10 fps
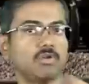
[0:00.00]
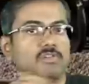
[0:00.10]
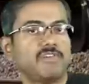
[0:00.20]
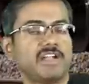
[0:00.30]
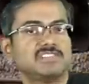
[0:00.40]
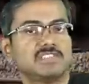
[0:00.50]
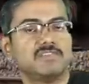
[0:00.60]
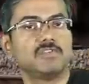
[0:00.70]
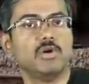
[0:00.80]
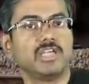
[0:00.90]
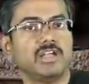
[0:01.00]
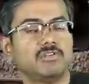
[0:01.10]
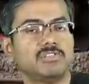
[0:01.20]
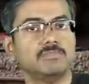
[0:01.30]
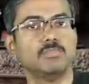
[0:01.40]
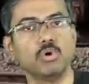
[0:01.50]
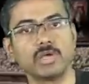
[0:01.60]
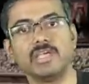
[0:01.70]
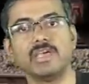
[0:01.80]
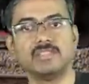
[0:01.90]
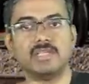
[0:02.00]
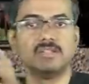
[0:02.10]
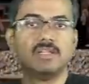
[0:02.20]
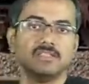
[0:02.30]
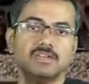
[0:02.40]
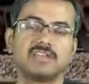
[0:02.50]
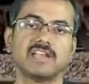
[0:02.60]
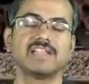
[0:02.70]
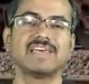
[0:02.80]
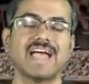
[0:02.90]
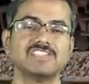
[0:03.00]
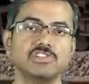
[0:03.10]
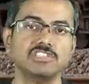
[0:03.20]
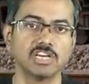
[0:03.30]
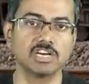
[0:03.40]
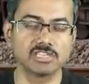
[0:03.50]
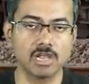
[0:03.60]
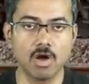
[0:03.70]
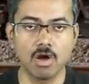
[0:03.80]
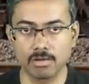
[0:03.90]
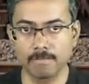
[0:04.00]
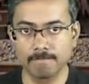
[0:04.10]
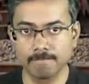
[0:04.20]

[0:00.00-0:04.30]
You will find stuff going into the bogie, and then the train gradually chugs along.